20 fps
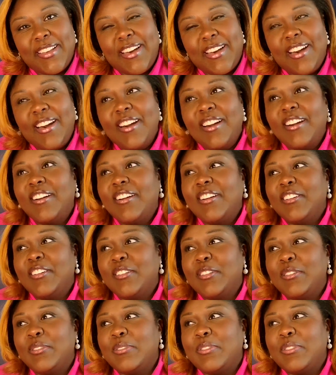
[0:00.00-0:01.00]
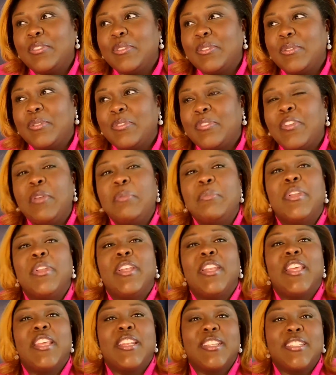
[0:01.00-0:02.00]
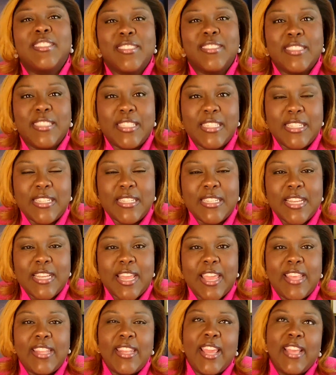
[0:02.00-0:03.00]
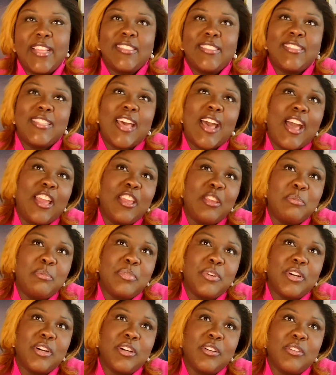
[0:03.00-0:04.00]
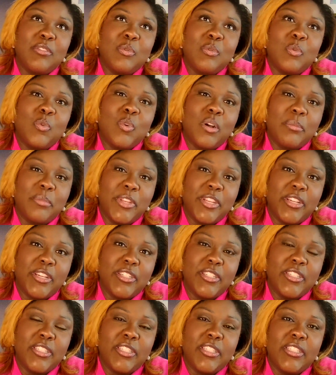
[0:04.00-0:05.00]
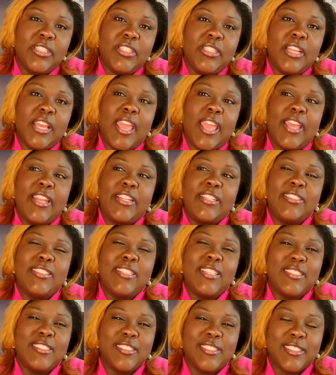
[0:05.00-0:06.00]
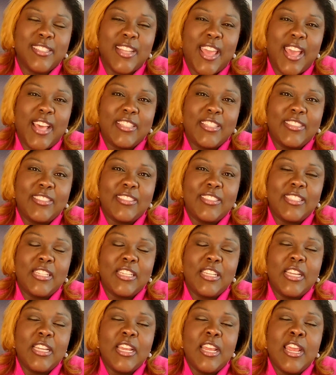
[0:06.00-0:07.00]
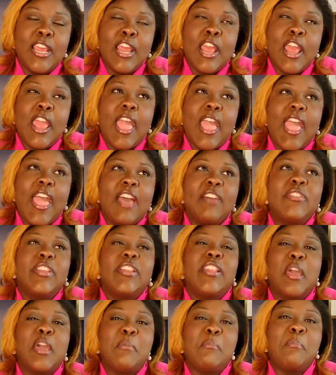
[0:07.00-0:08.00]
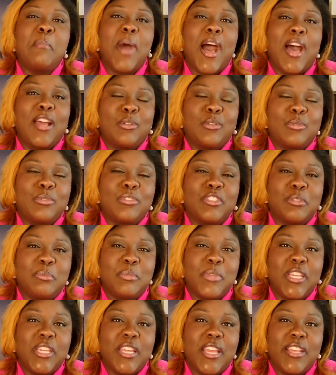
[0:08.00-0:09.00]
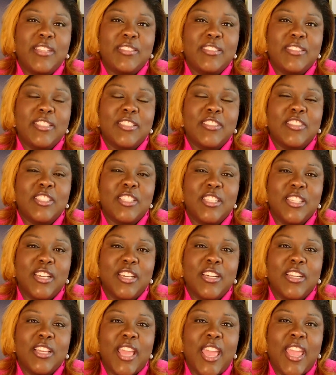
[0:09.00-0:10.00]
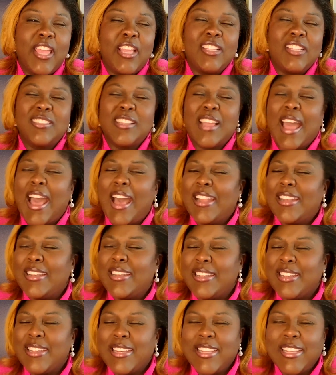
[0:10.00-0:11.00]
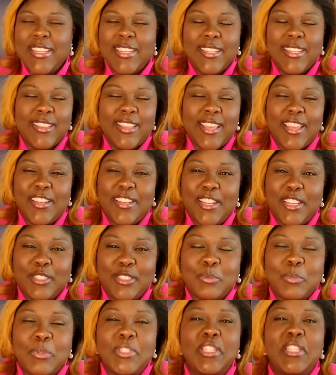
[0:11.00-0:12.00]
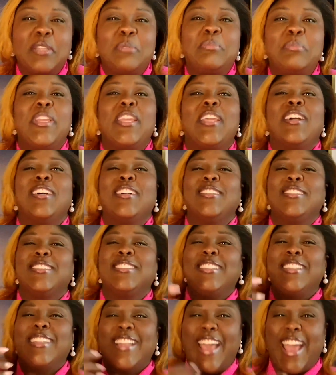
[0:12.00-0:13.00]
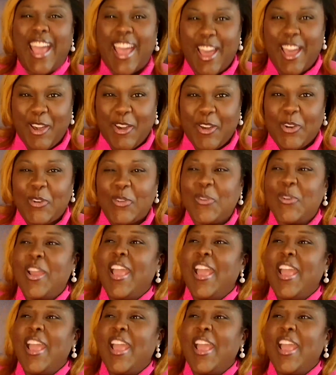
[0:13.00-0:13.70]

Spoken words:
of femininity and that type of womanhood and intentionality, having that modeled to me at such a young age, I needed that desperately because now